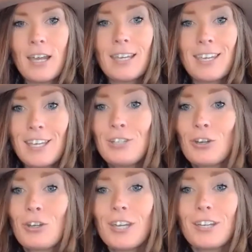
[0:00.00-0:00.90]
he
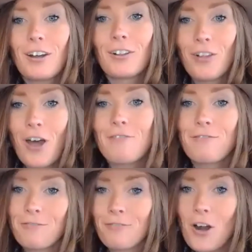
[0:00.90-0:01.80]
took it a lot
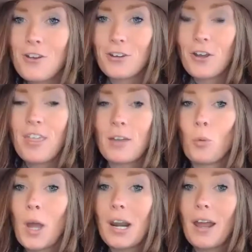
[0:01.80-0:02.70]
farther than
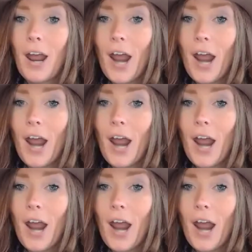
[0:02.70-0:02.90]
what